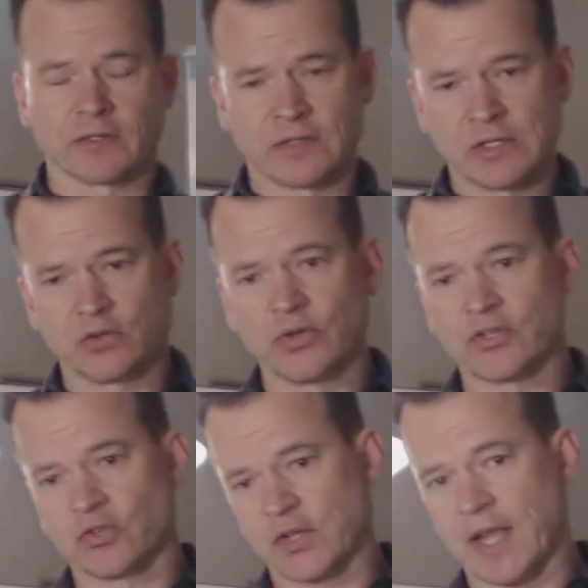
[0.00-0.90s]
to
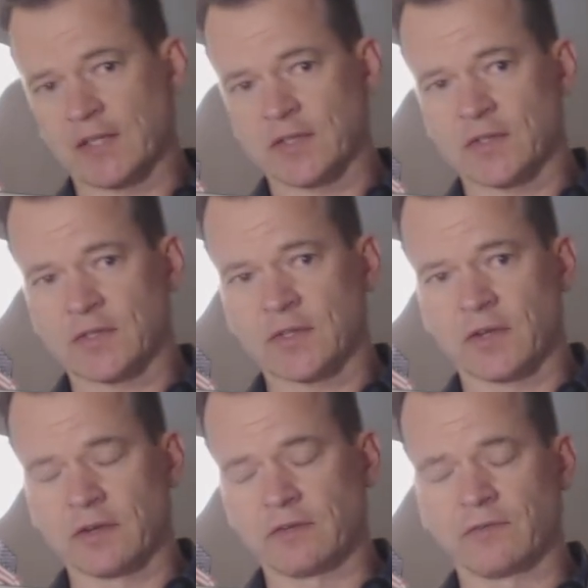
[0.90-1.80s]
increase your chances
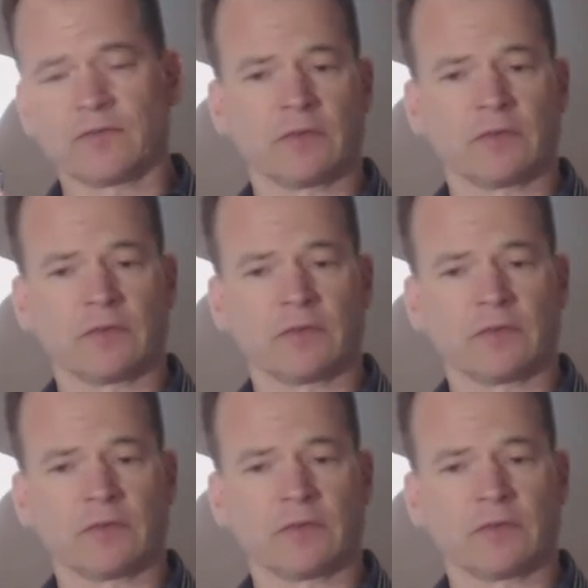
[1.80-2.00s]
of